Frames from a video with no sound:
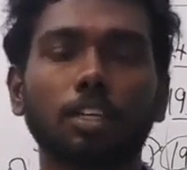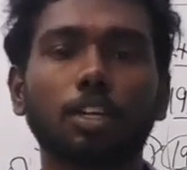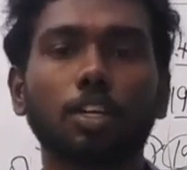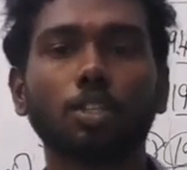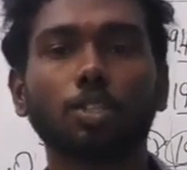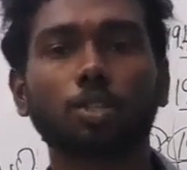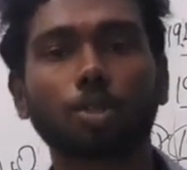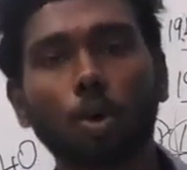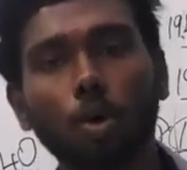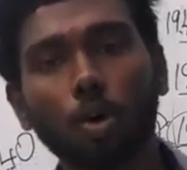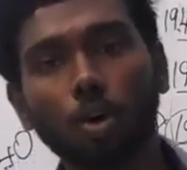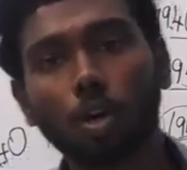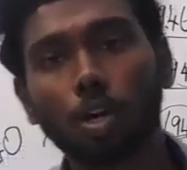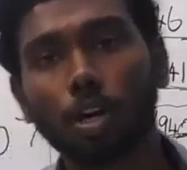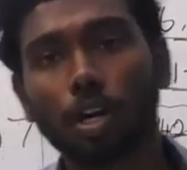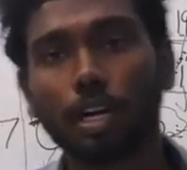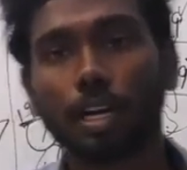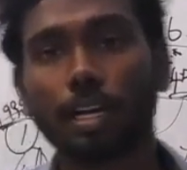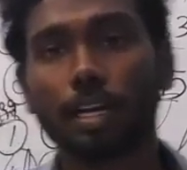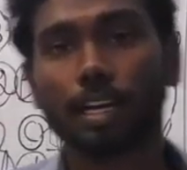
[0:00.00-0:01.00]

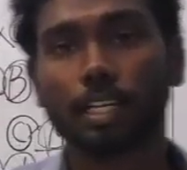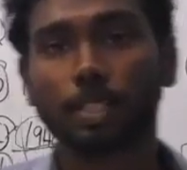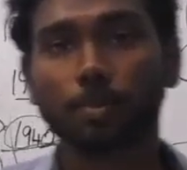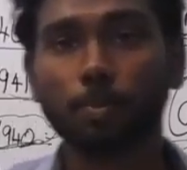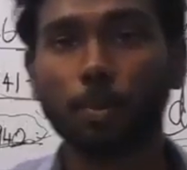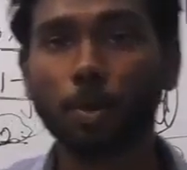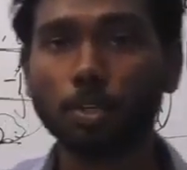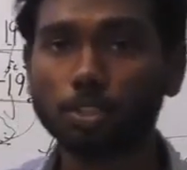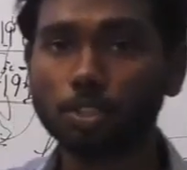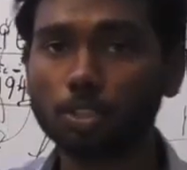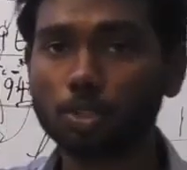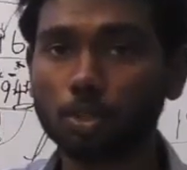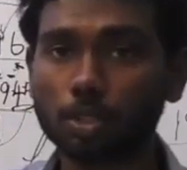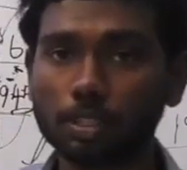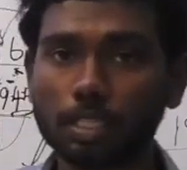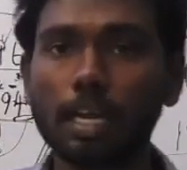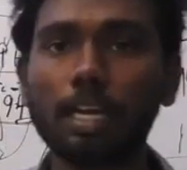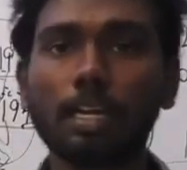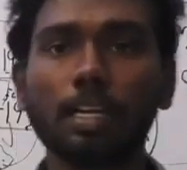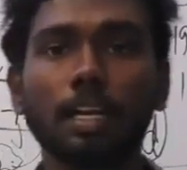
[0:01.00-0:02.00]
So in response to
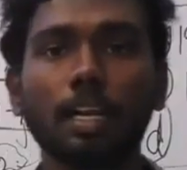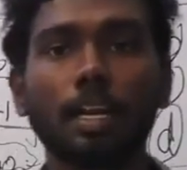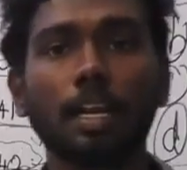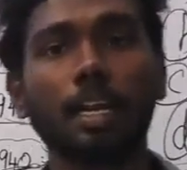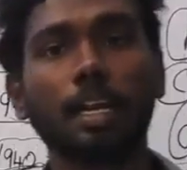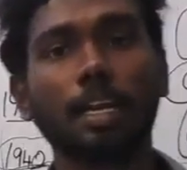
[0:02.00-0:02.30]
that,